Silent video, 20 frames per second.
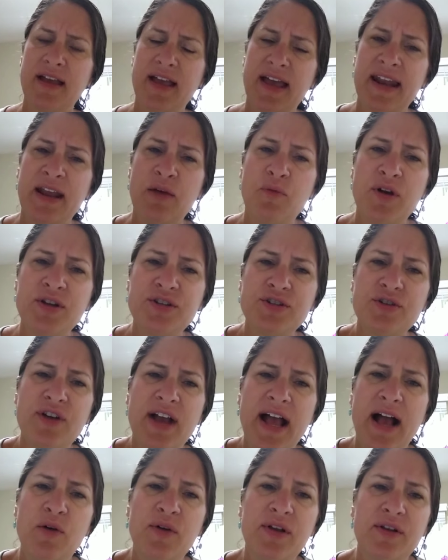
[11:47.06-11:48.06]
And I wonder
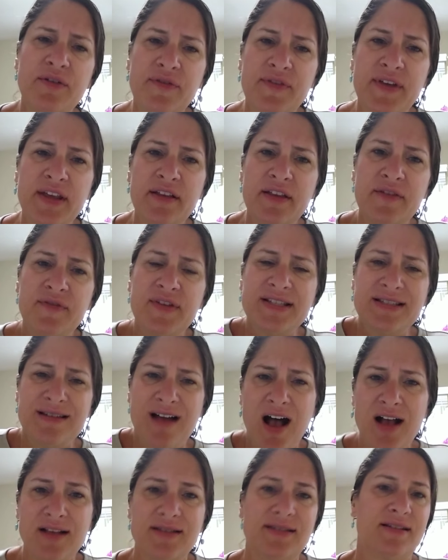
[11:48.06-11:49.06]
how he'll feel if he's
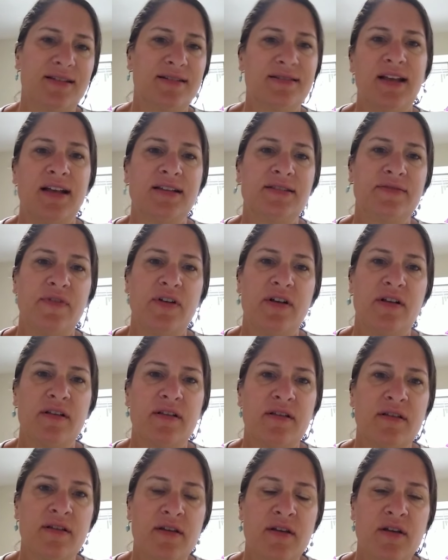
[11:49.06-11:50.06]
not successful.
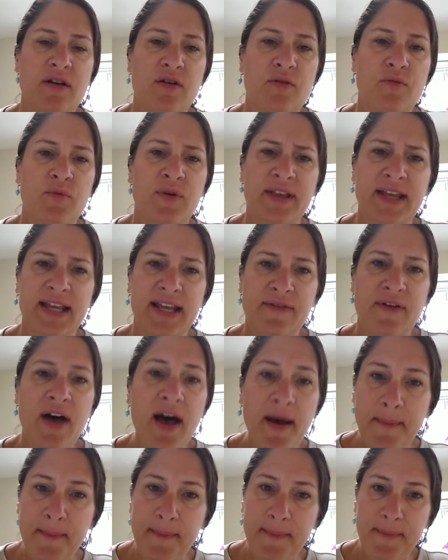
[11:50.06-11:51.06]
Will he give
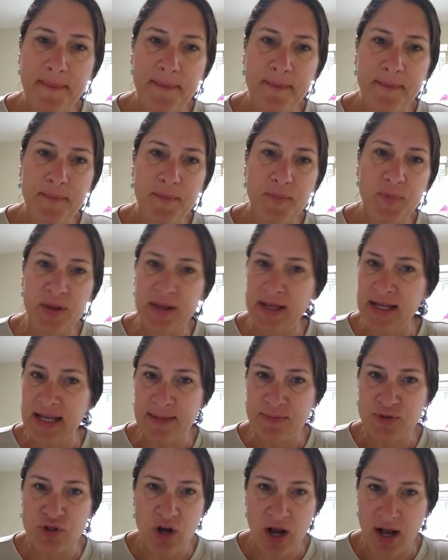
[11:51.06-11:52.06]
up? Will he
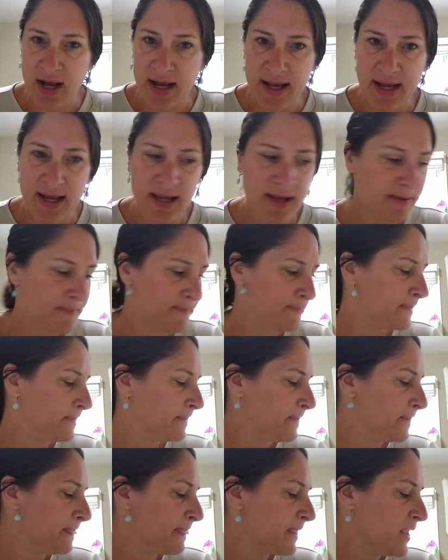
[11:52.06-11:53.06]
keep trying?
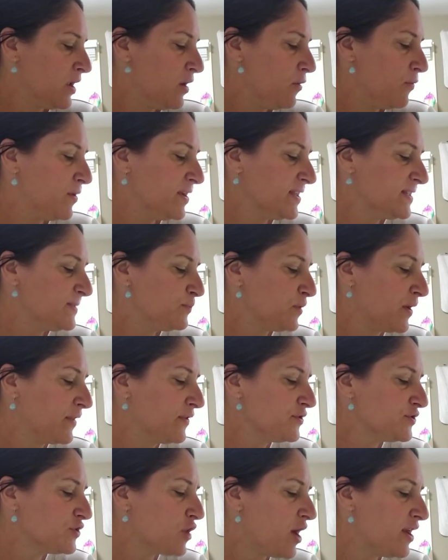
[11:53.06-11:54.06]
When his
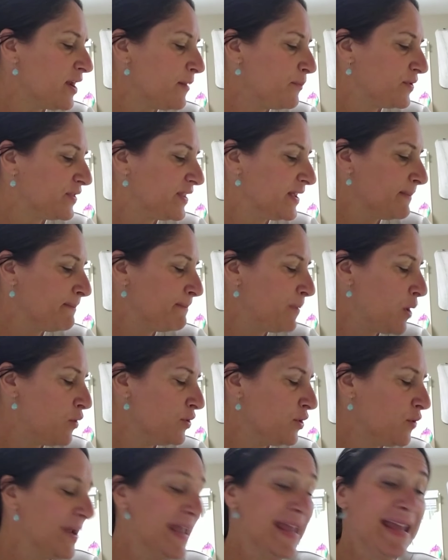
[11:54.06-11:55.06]
brothers caught up with him,
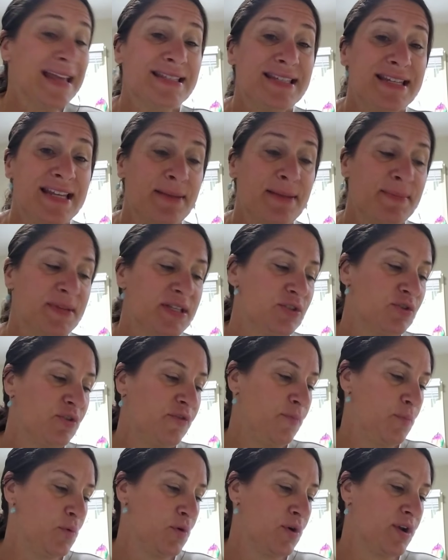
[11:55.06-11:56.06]
Pono handed him a
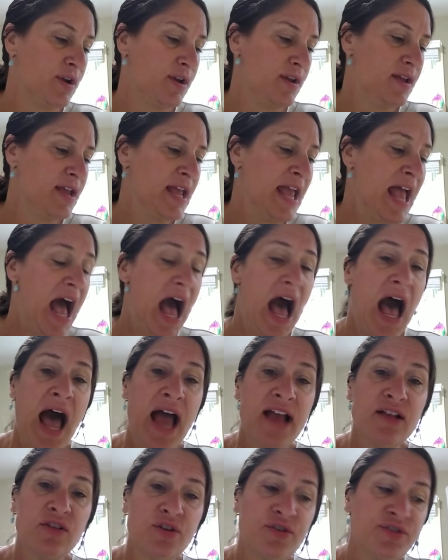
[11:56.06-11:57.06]
surfboard.
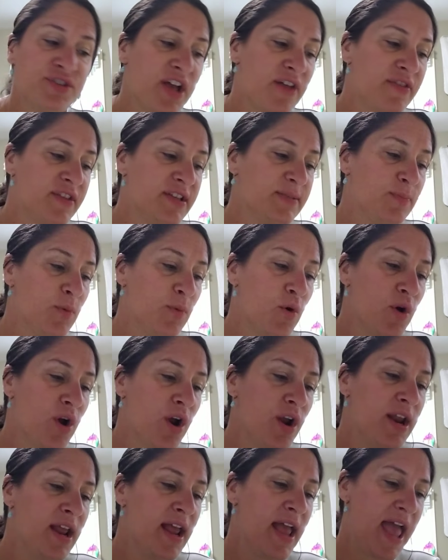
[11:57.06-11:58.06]
I learned on this
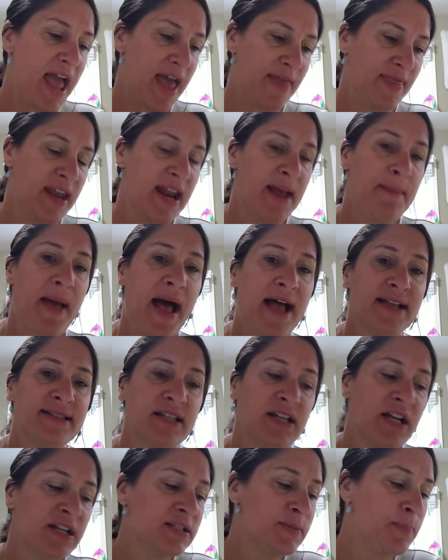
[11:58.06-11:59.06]
board, and then I passed
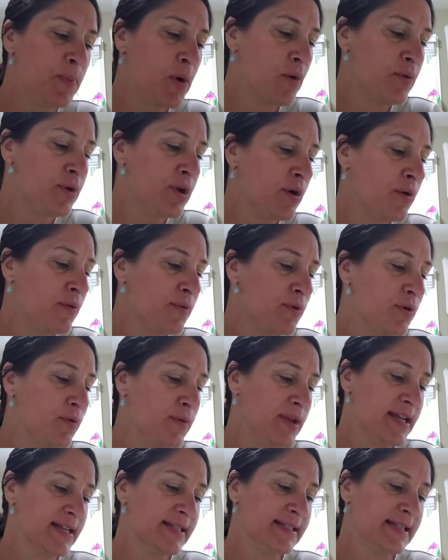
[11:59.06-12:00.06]
it on to Pono,
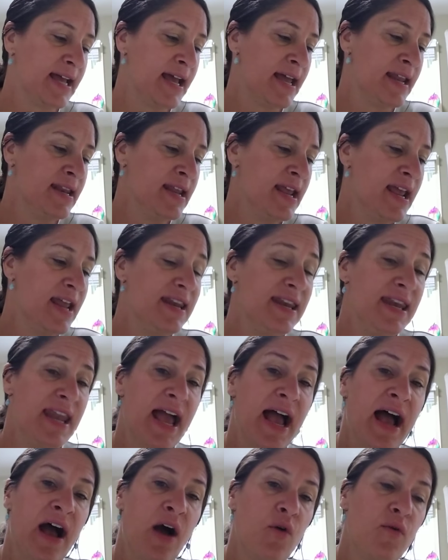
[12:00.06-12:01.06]
Kuika said.
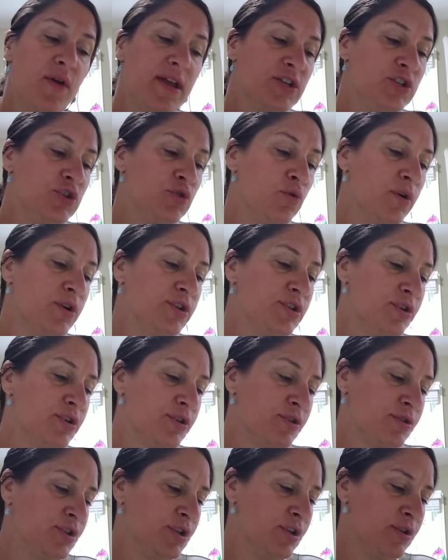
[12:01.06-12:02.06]
Now it's your
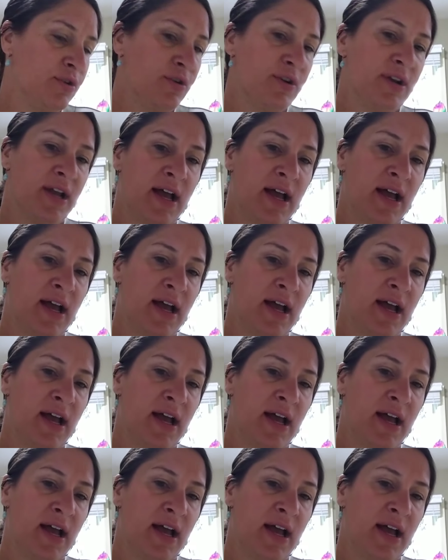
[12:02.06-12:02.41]
turn to learn